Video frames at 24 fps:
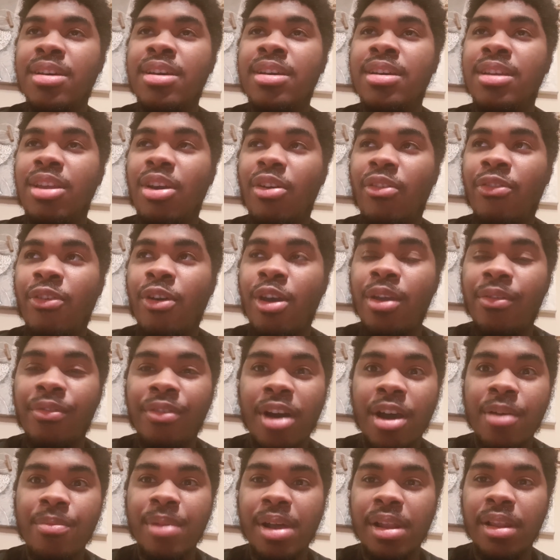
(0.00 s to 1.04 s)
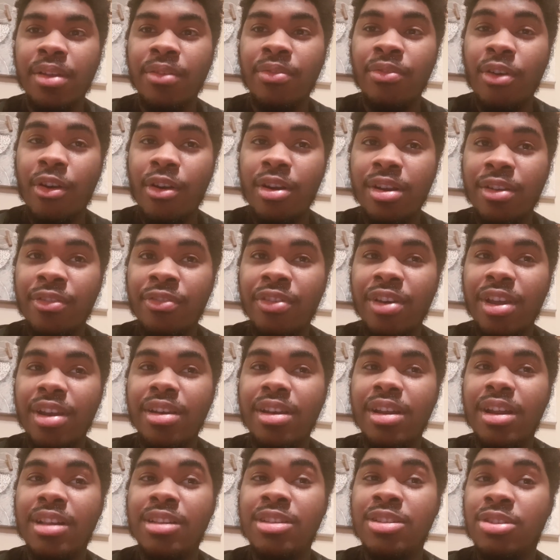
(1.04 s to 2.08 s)
35 million for a defender,
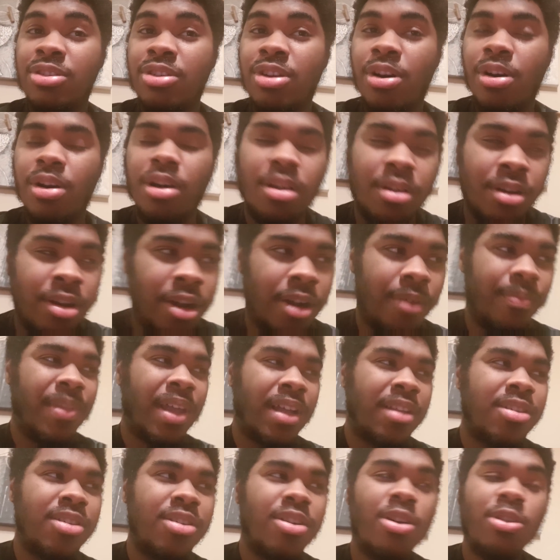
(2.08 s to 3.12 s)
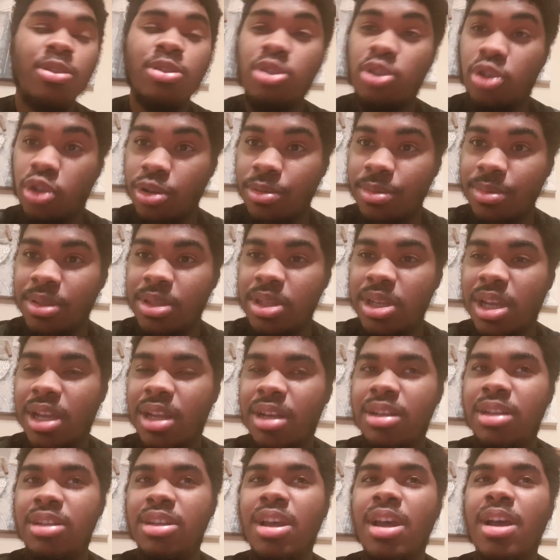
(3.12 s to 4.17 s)
that's no that's no change.